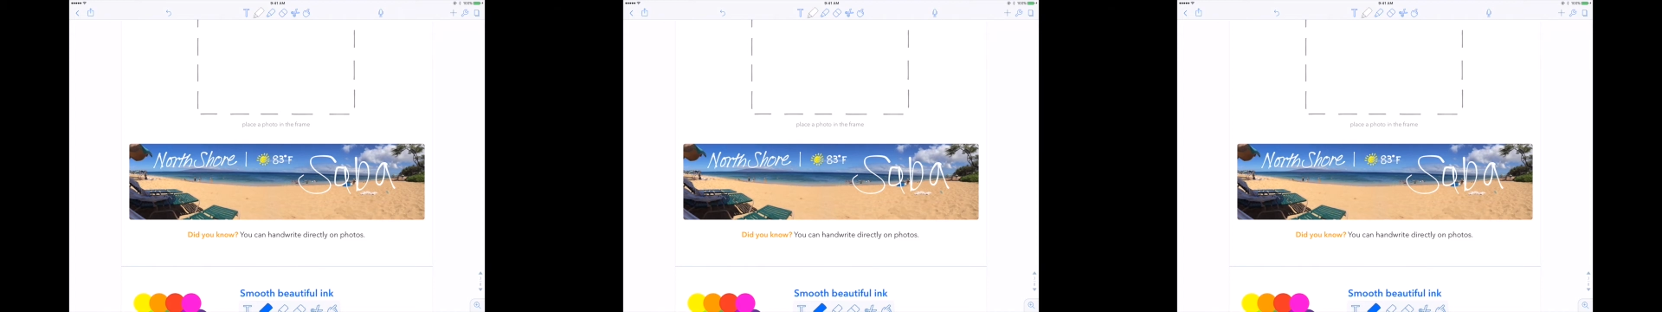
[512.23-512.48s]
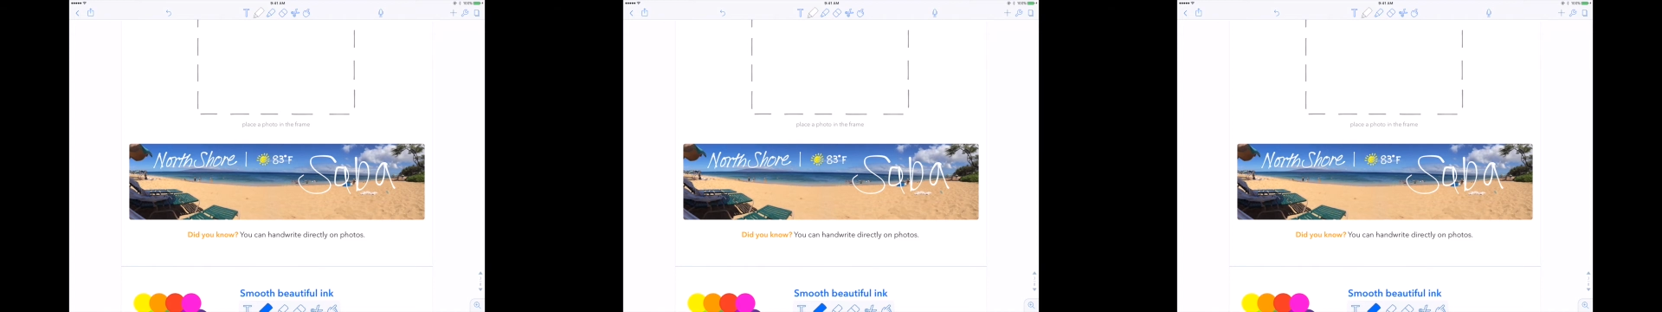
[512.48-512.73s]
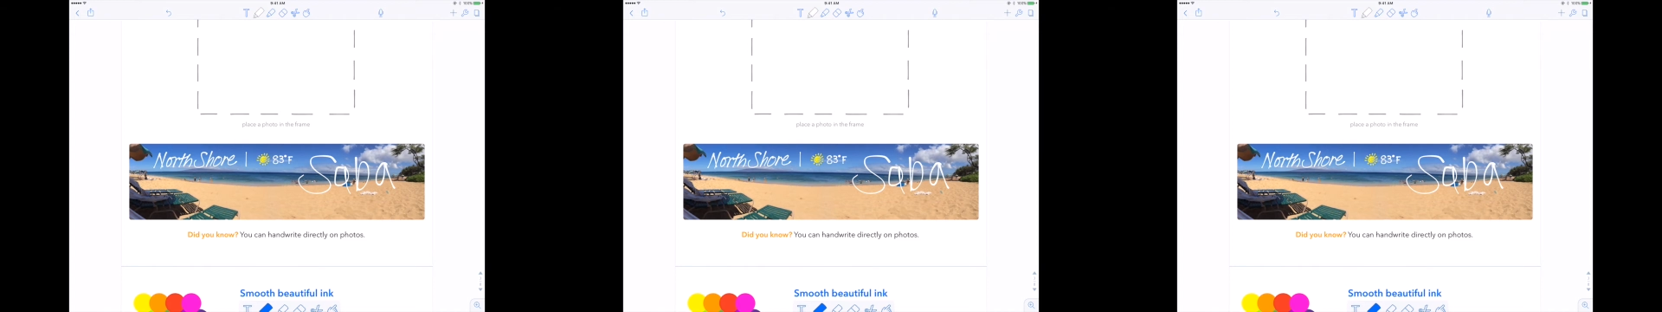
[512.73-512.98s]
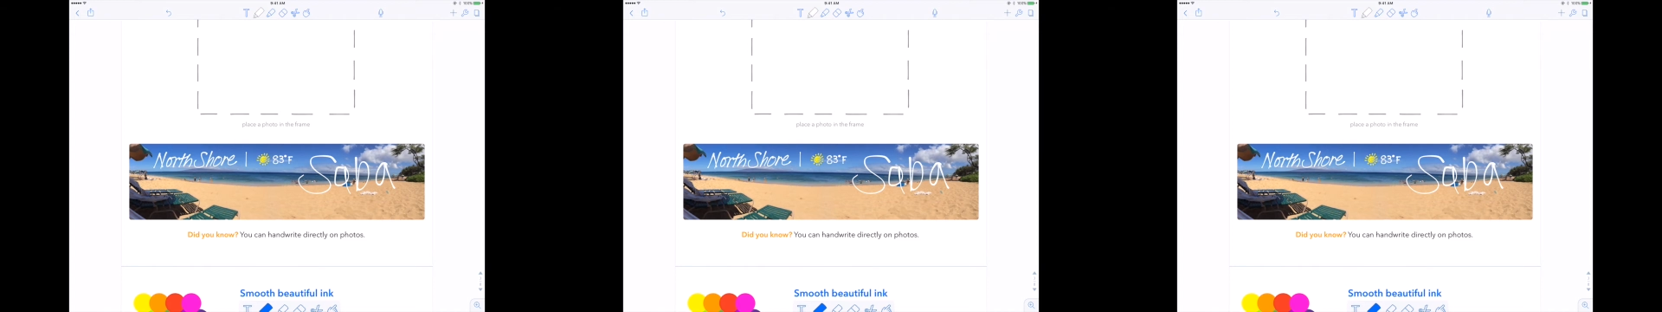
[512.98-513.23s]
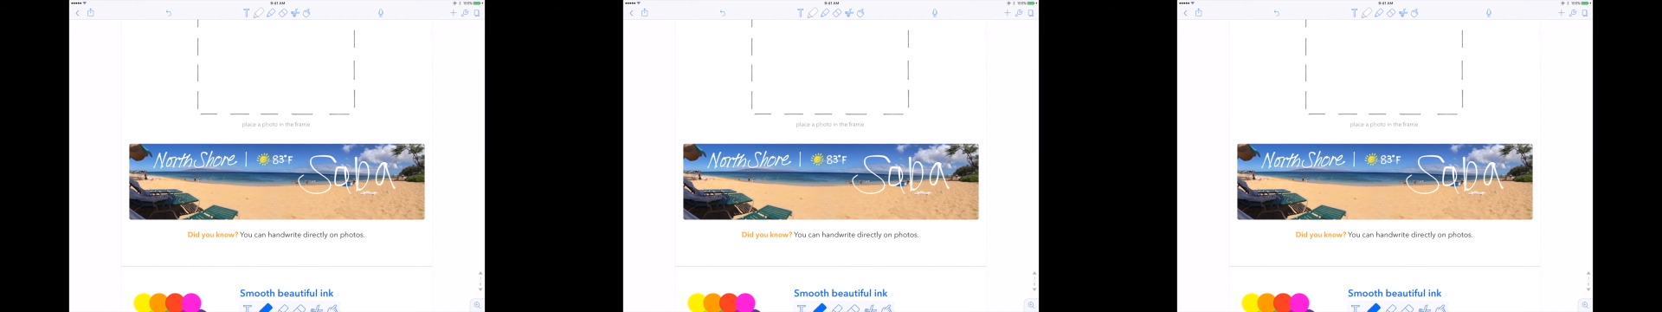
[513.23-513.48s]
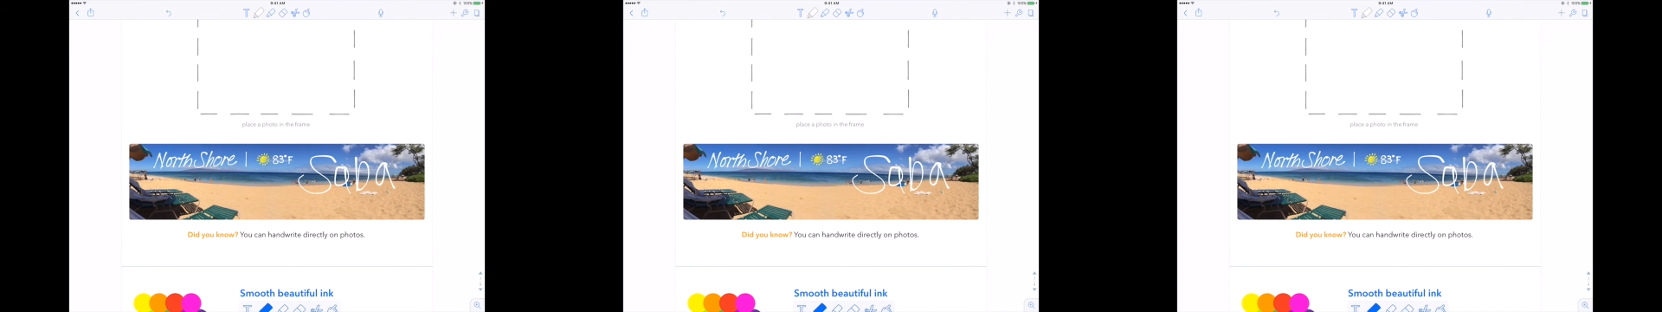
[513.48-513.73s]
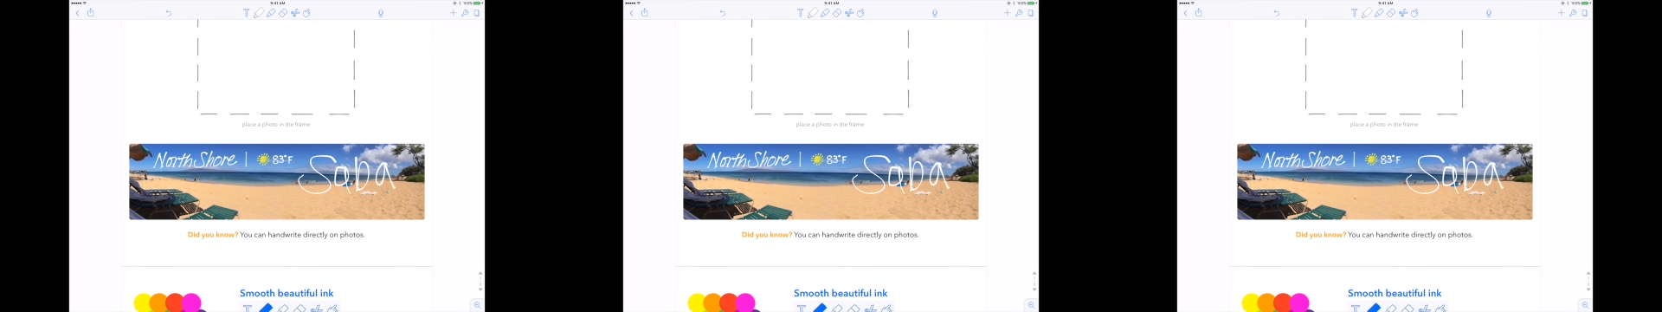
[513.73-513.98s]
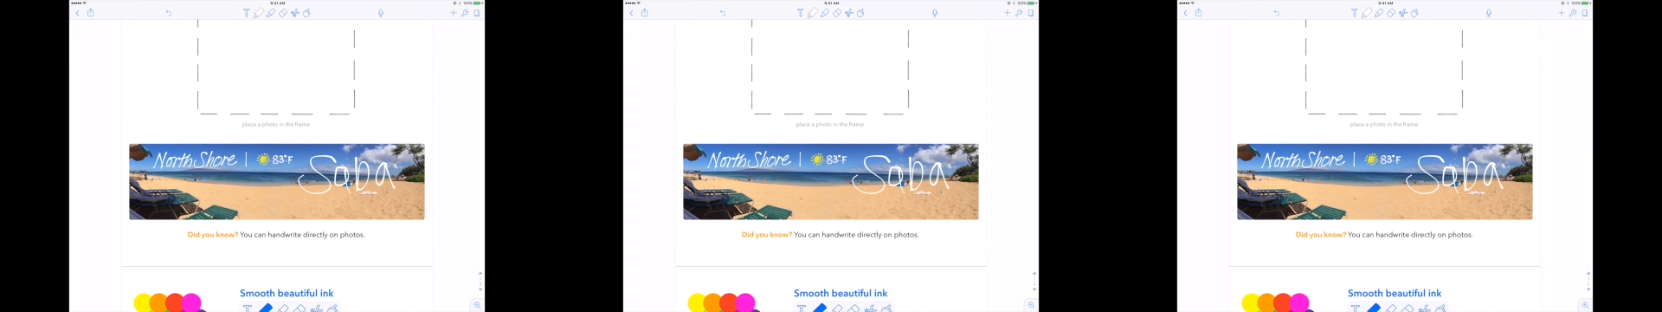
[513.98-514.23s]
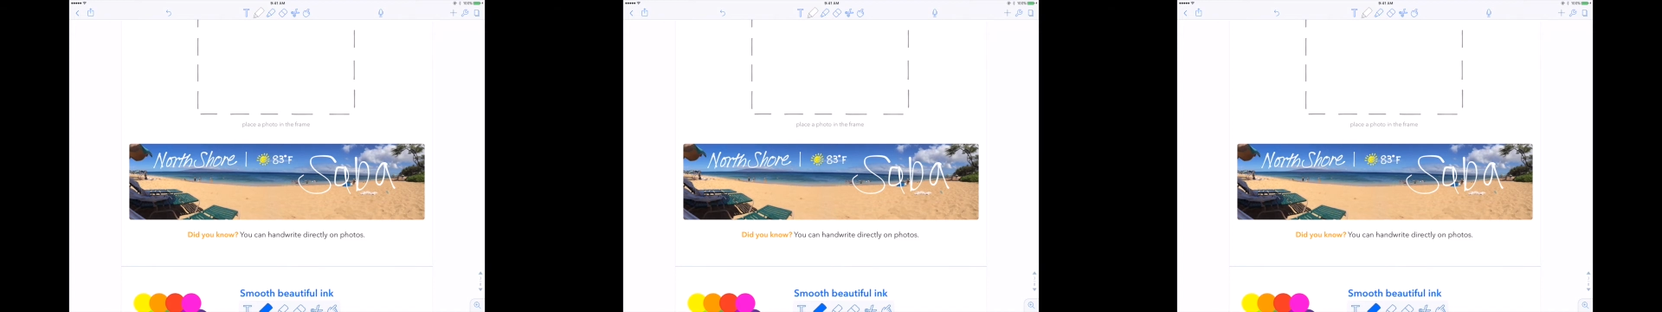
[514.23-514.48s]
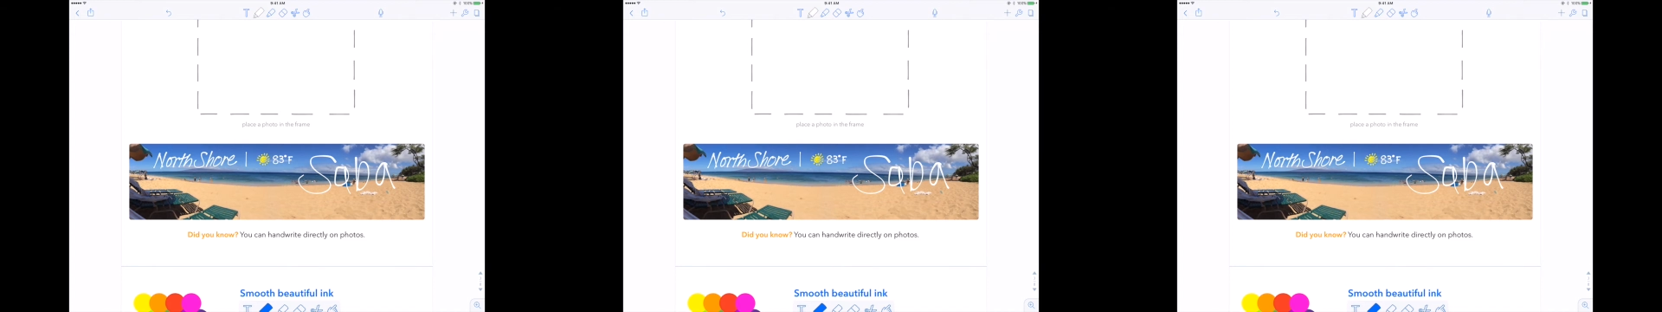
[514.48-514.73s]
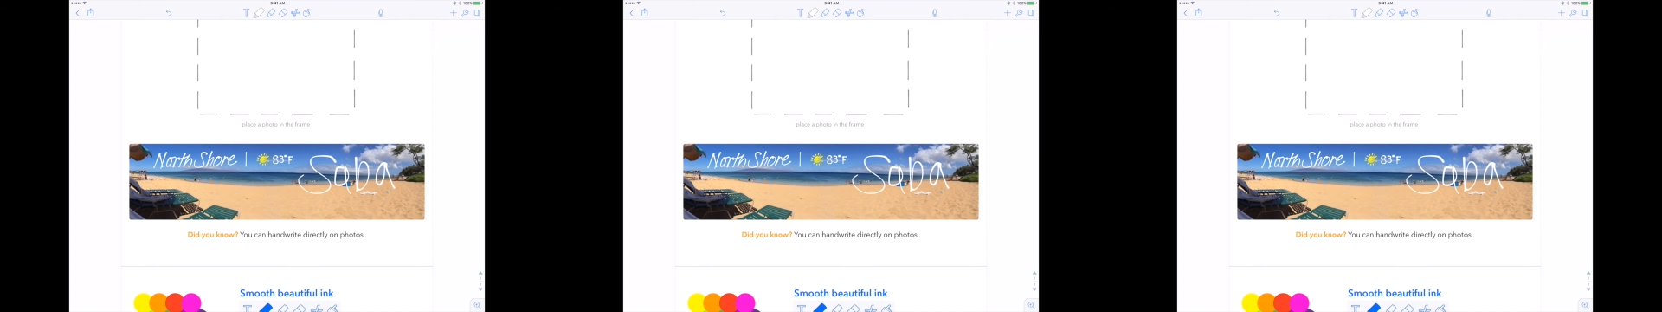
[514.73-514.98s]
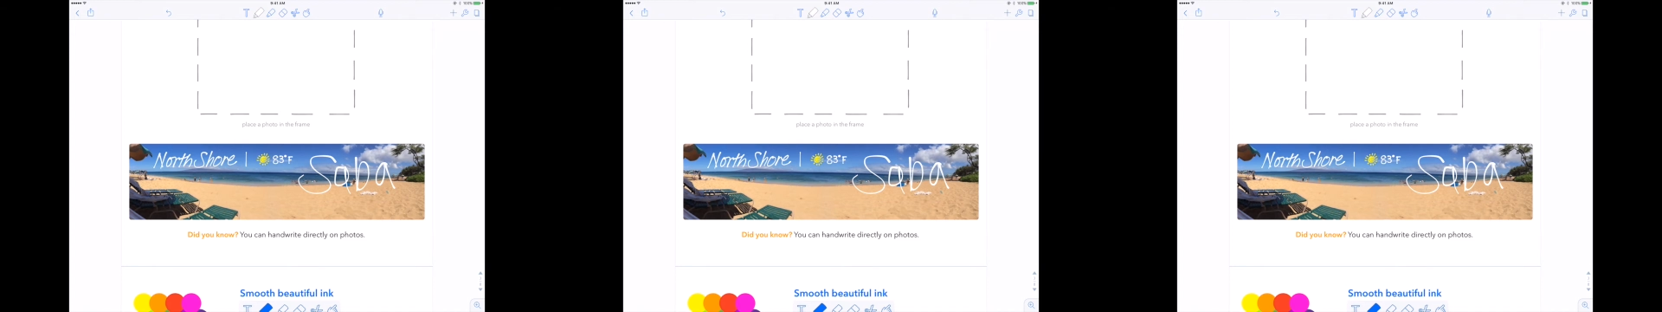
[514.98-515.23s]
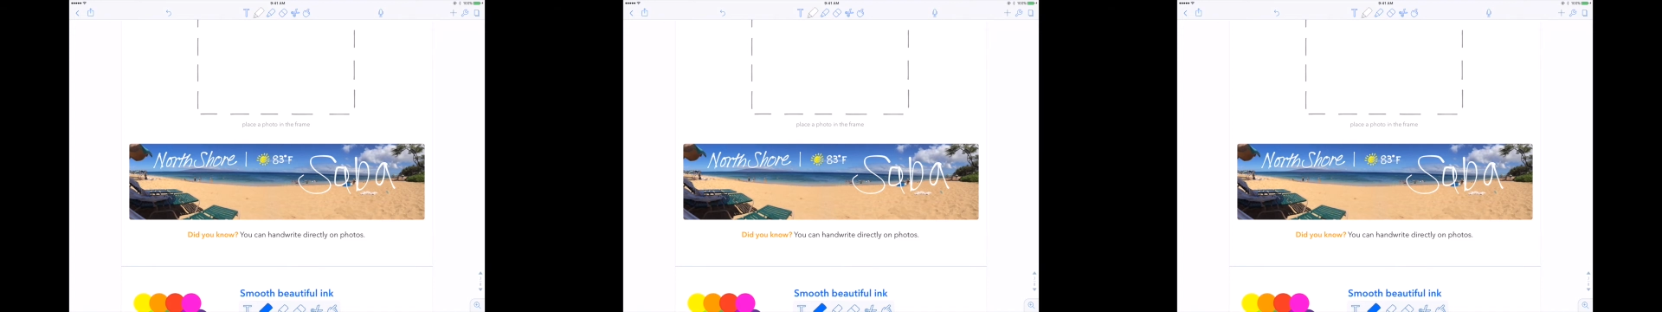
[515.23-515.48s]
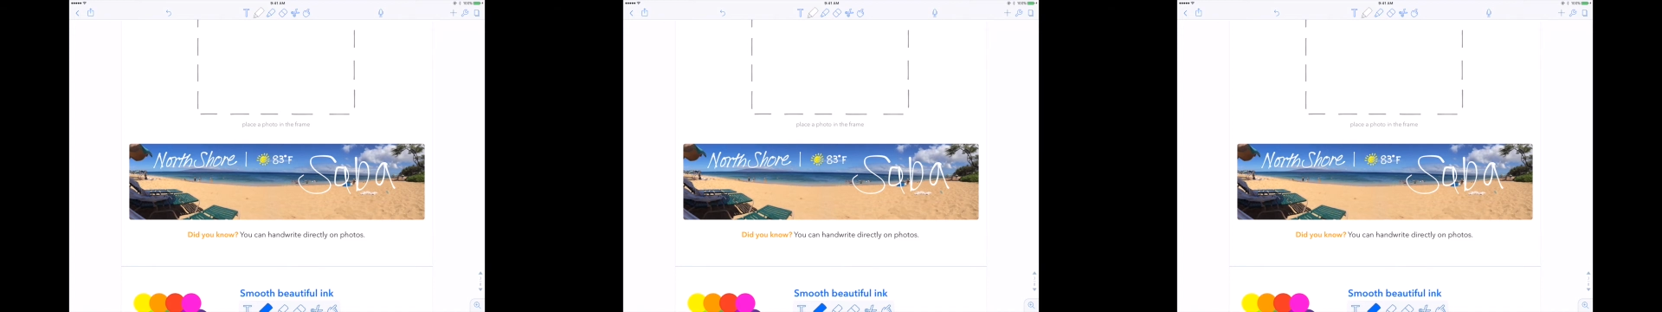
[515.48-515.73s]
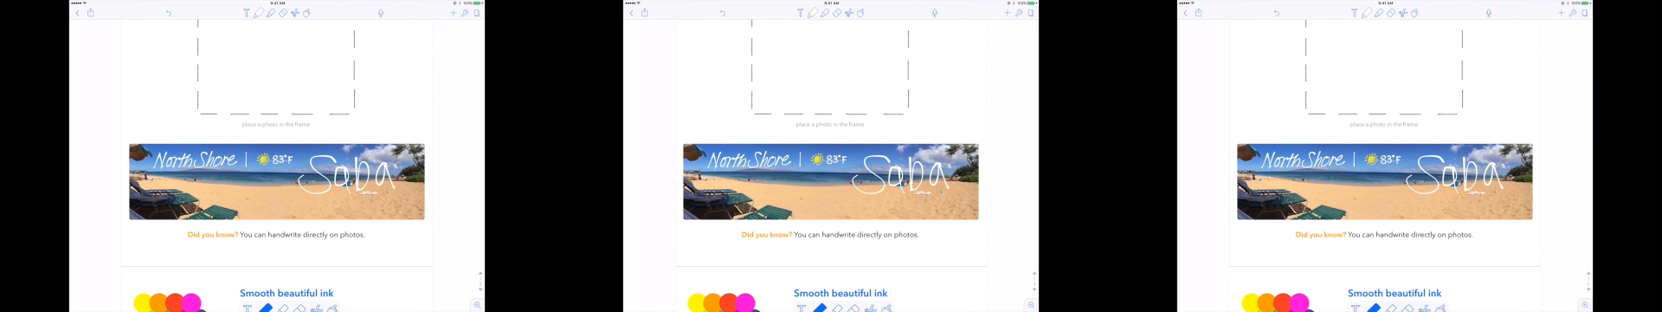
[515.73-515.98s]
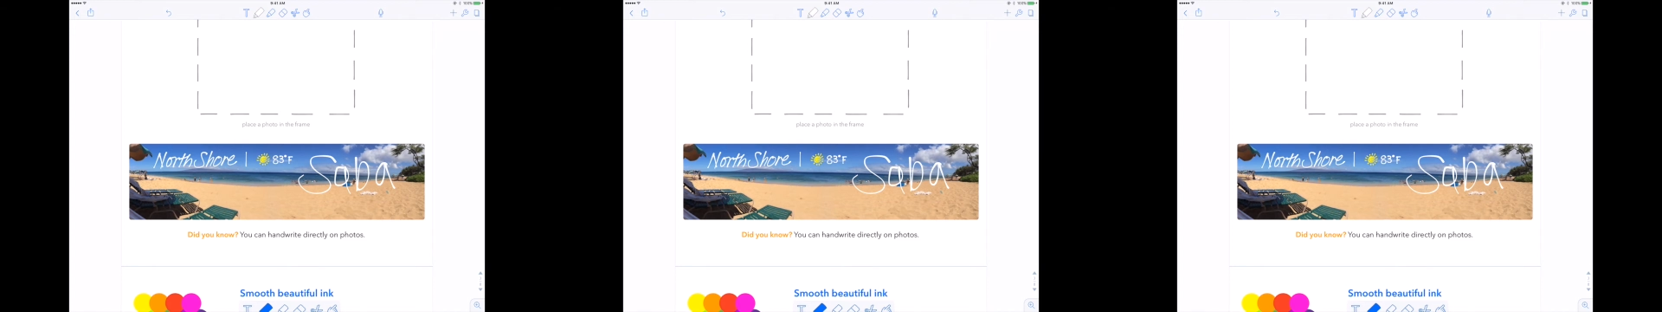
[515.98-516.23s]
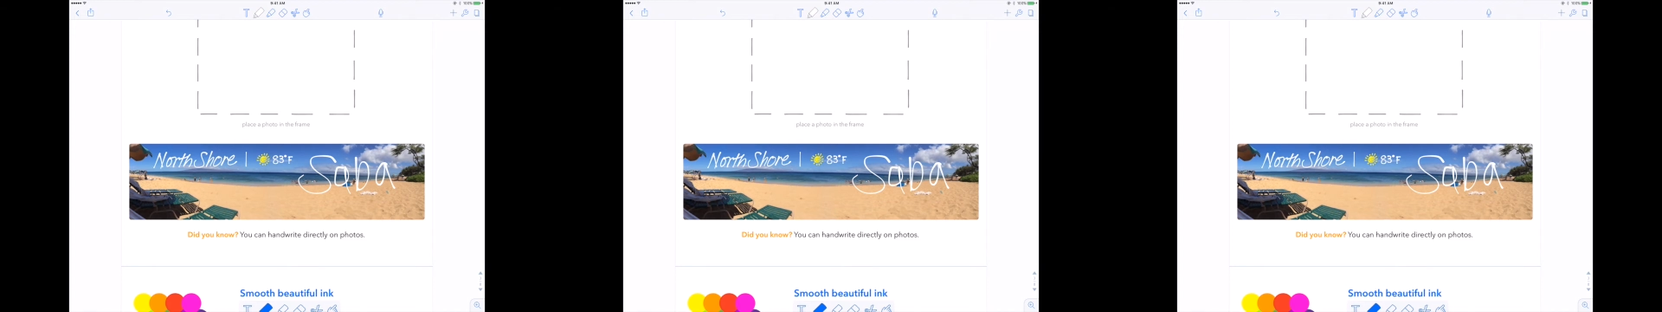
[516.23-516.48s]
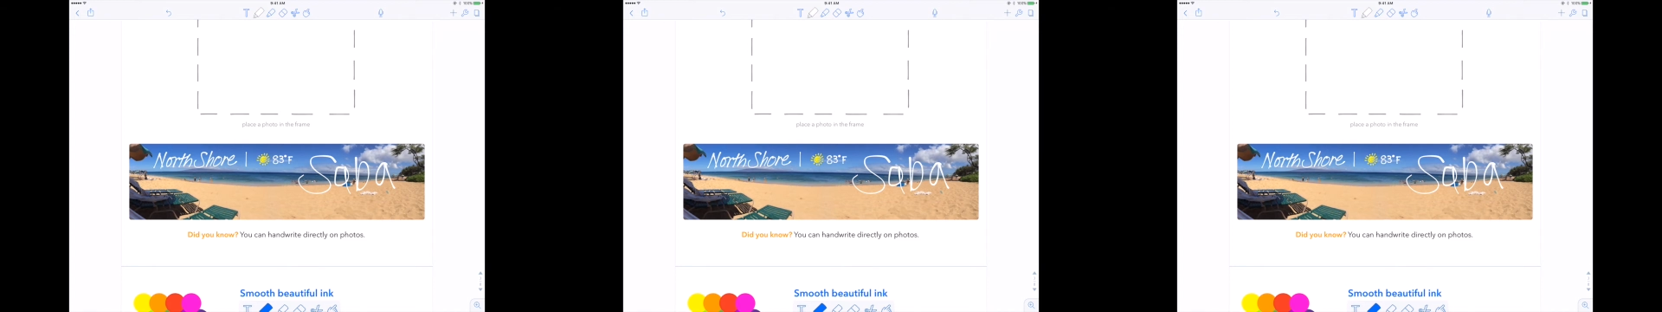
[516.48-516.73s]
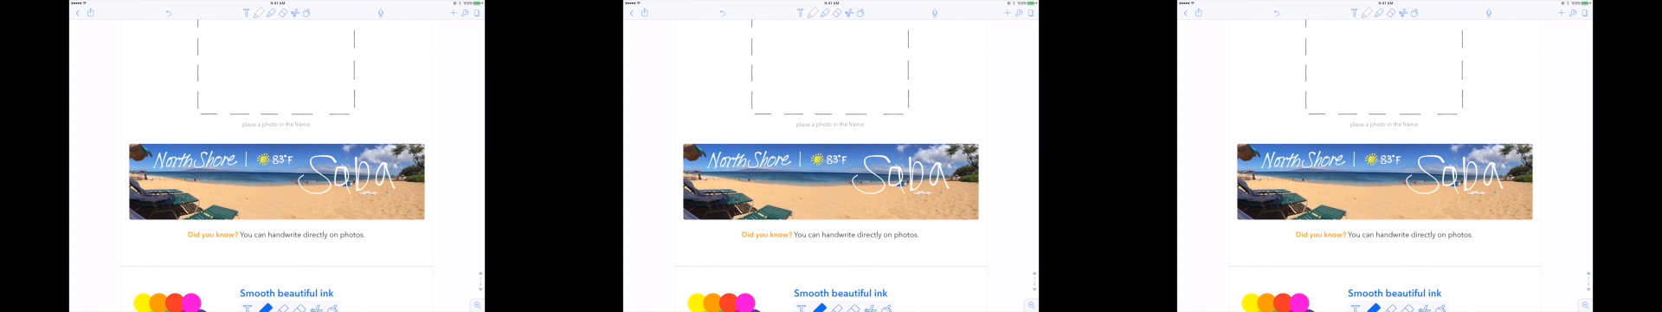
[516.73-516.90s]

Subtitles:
Nobody's mouth can be seen.